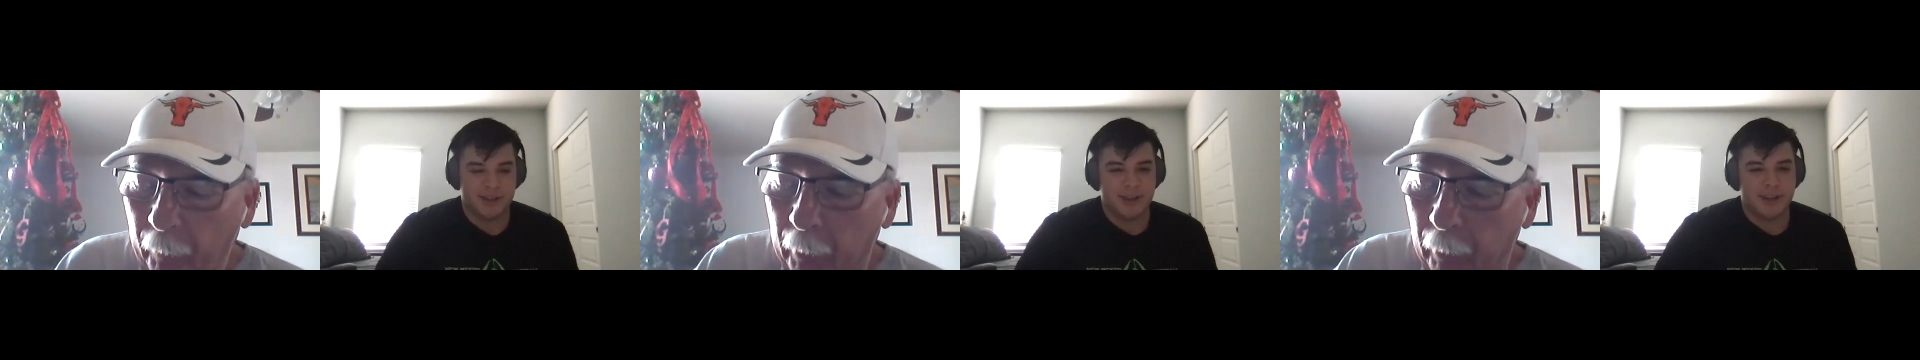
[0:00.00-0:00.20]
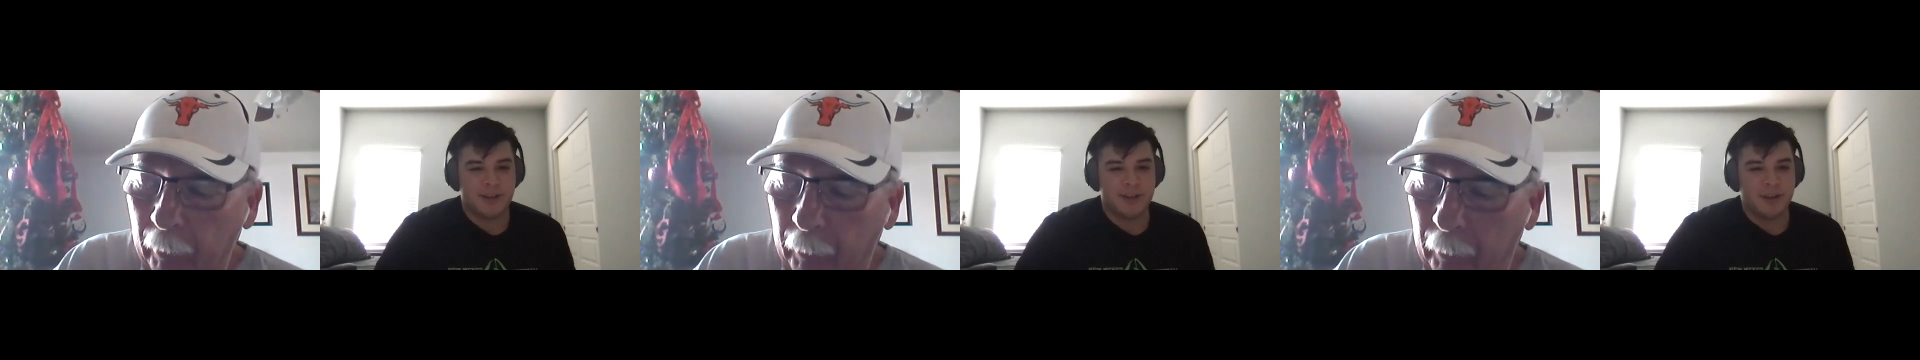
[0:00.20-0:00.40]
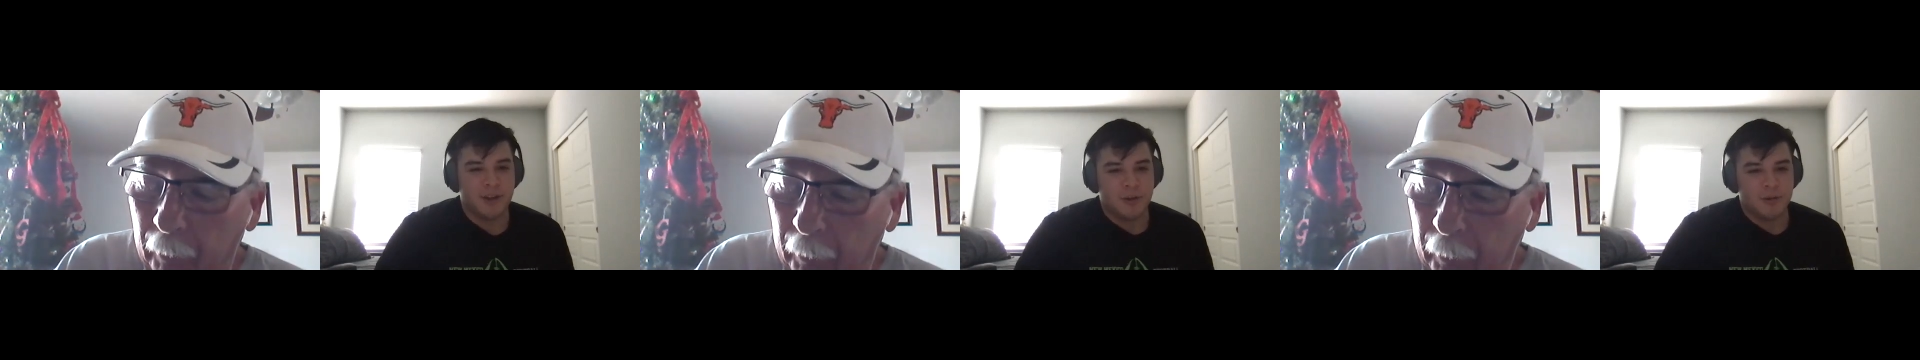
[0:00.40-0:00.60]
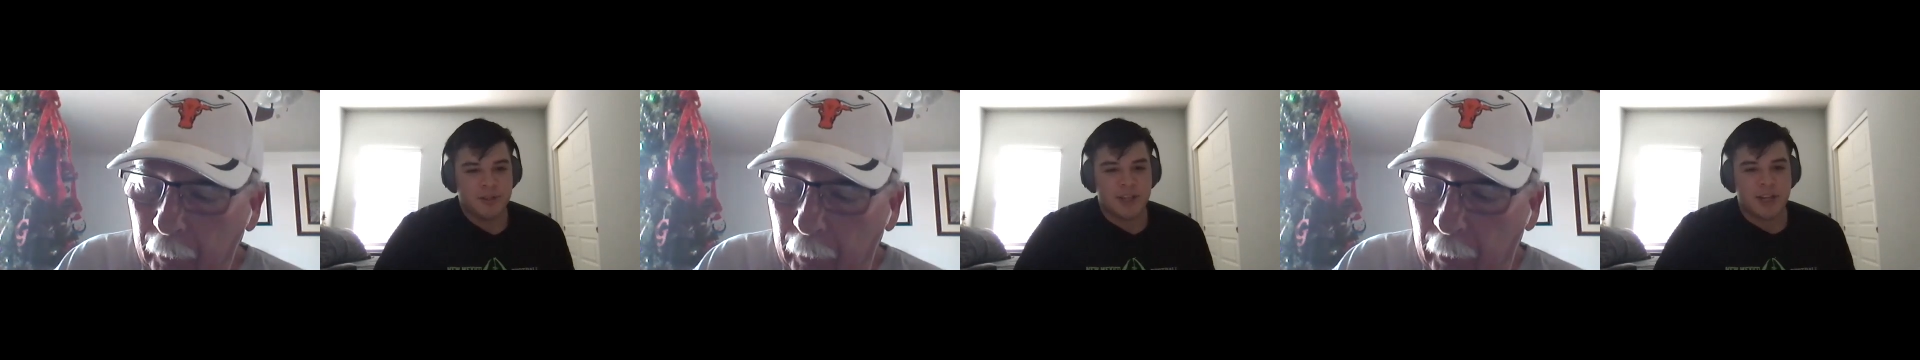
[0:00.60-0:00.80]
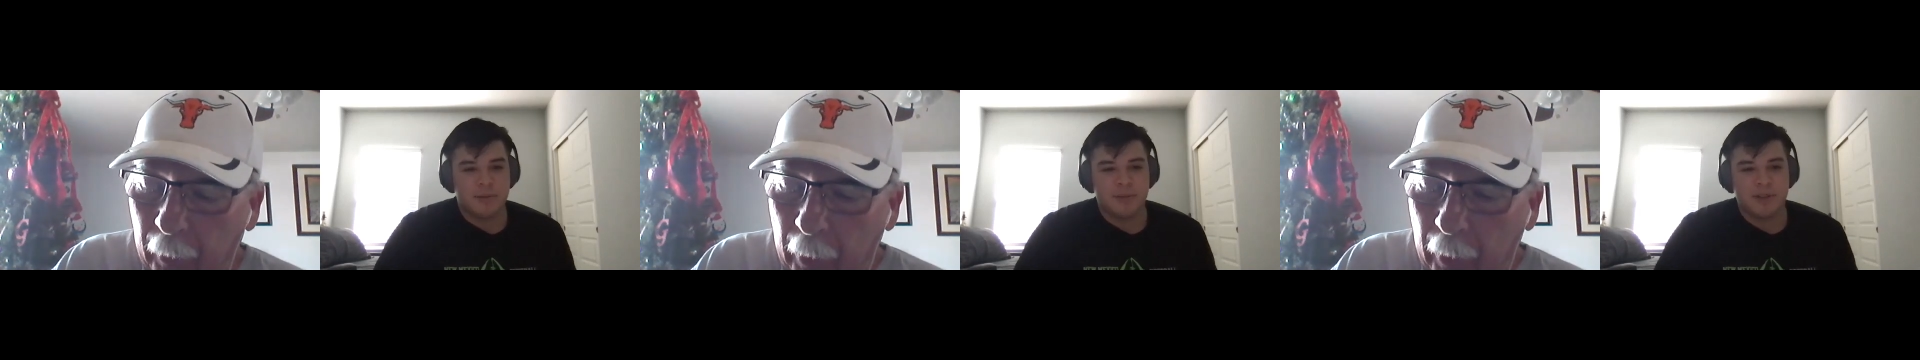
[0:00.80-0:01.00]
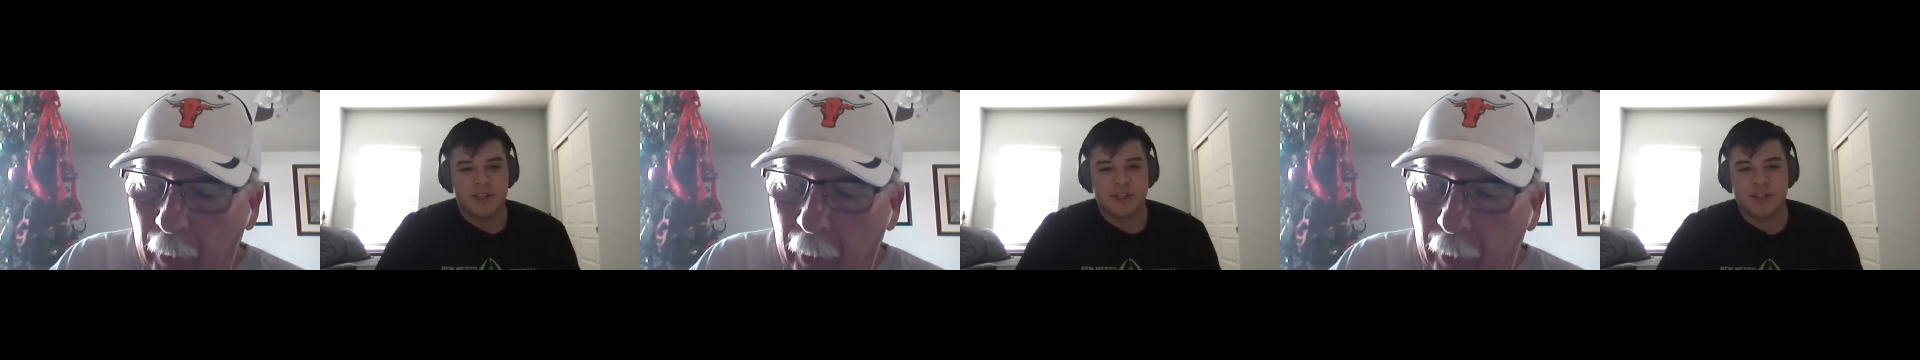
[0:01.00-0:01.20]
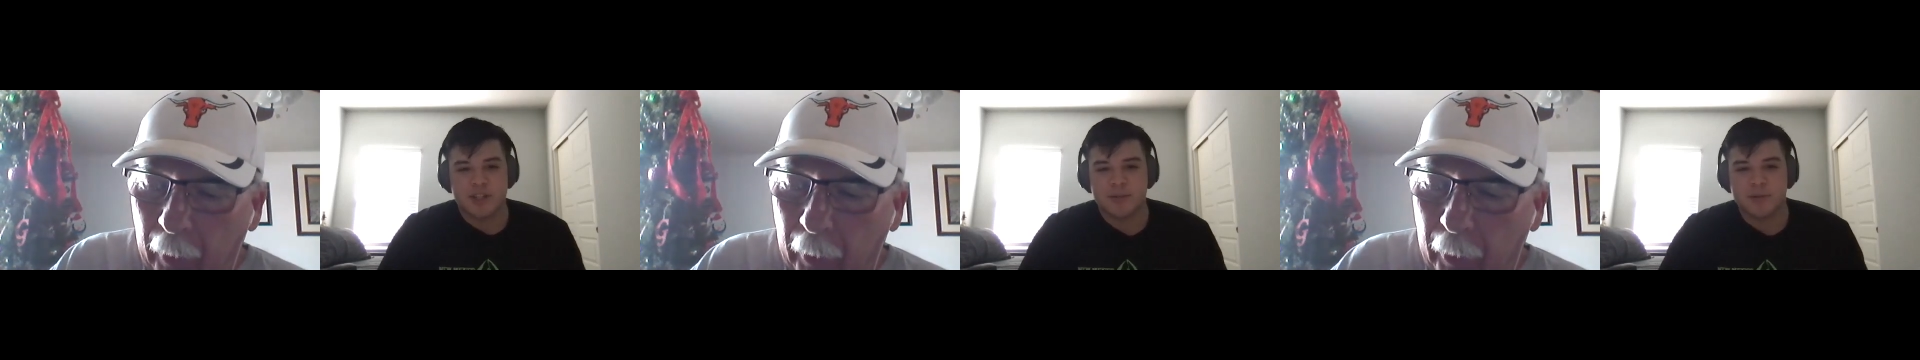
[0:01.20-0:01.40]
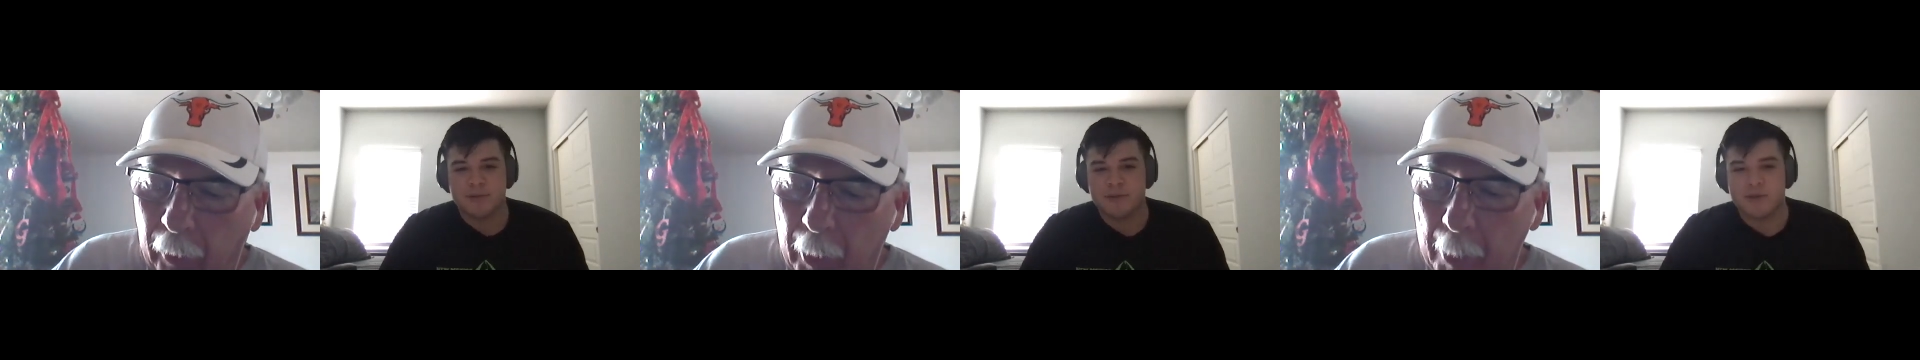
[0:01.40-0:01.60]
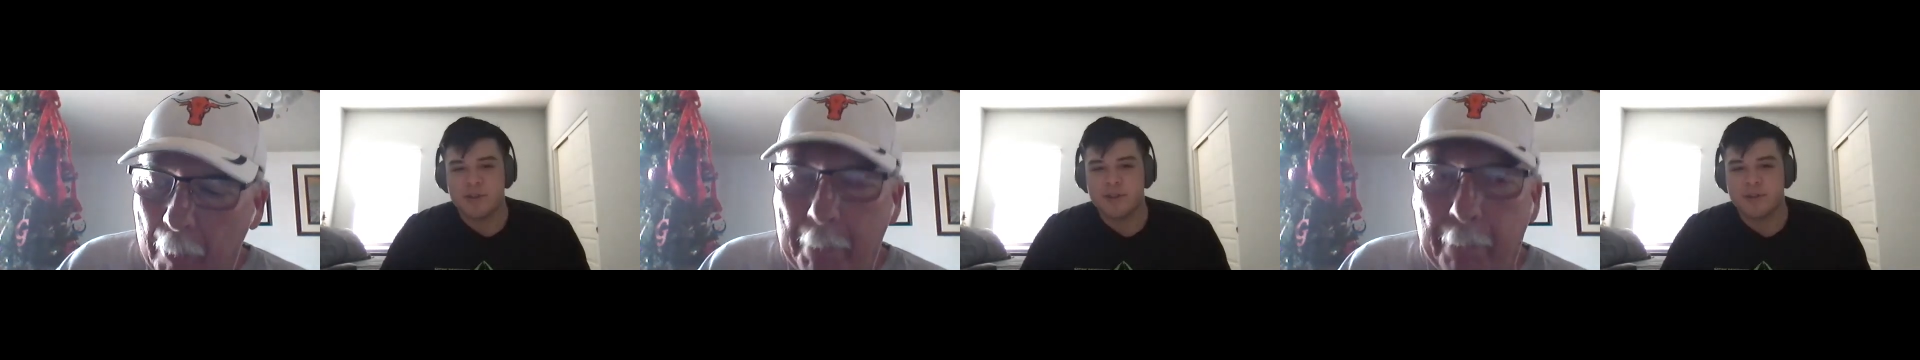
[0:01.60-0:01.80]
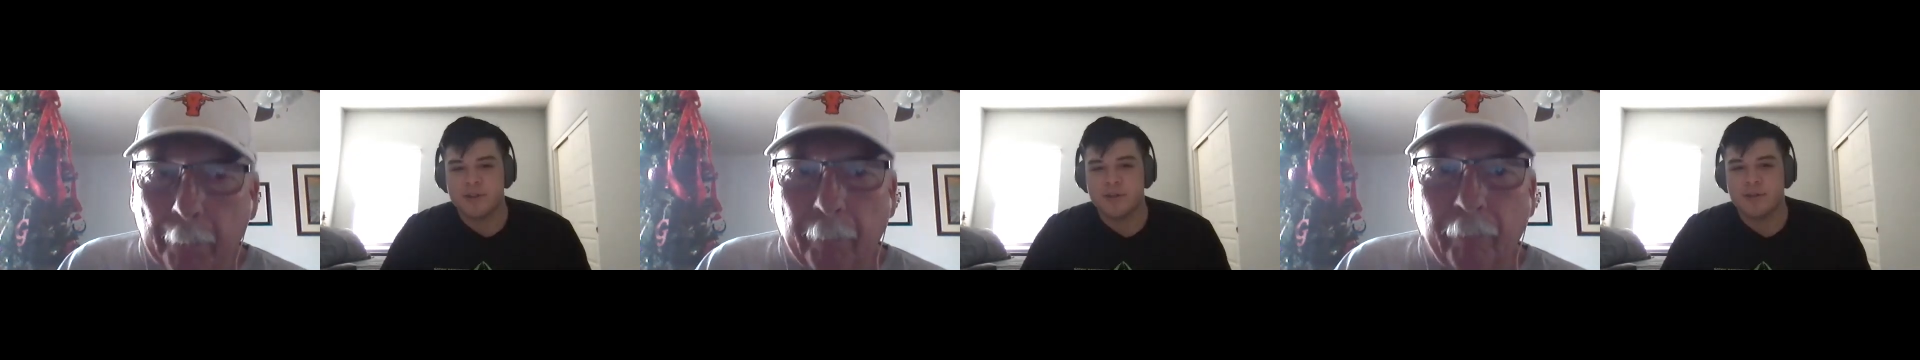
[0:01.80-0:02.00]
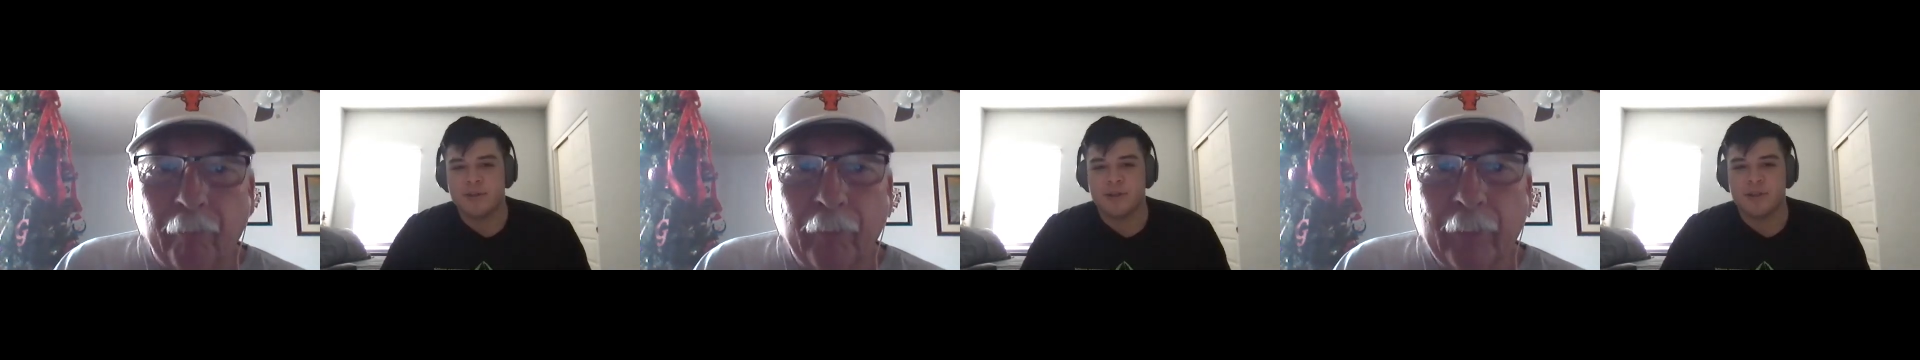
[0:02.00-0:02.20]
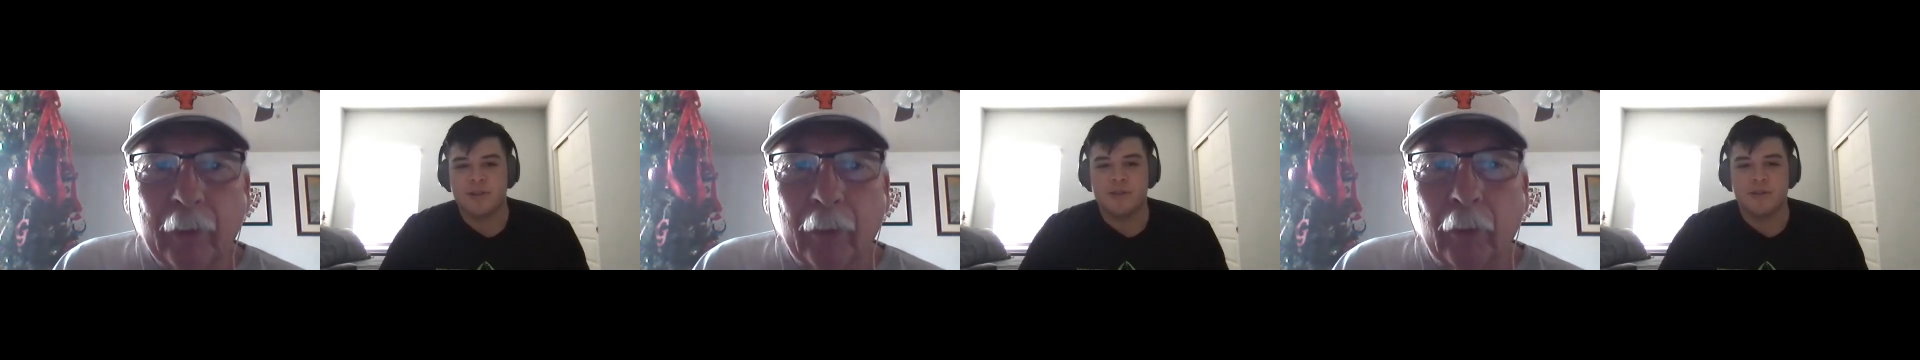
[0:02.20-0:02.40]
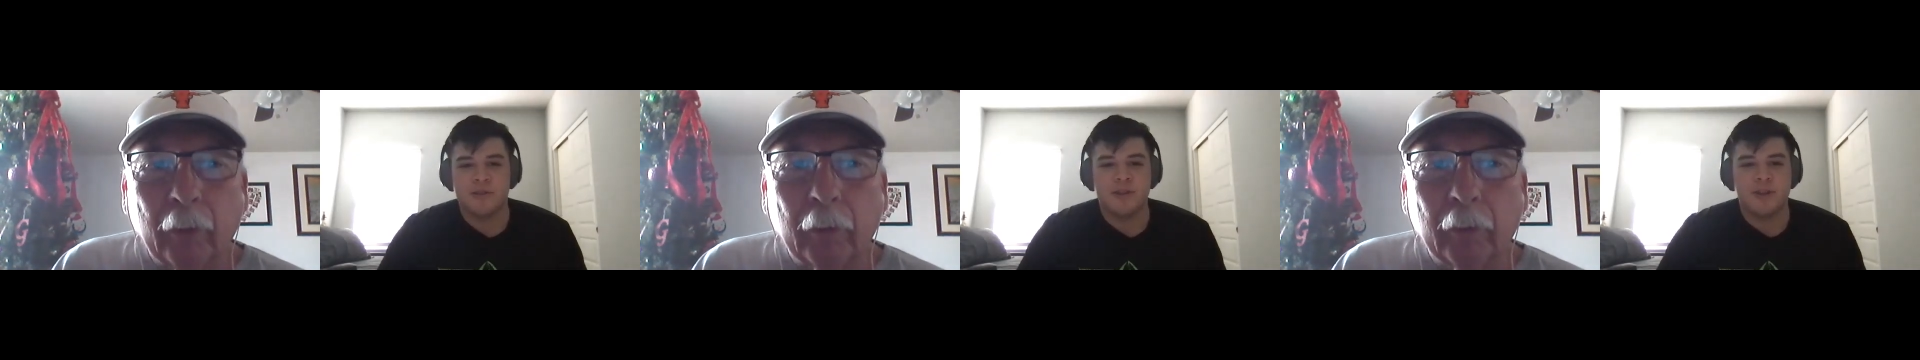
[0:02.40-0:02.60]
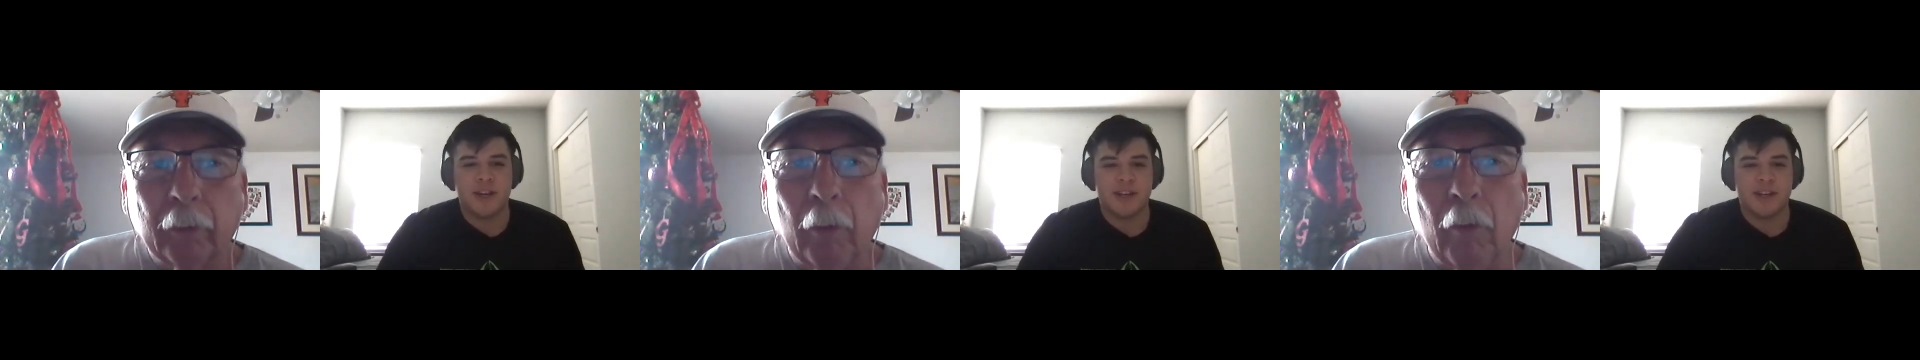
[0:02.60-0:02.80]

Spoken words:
Like, was that a big adjustment for you, or you knew you had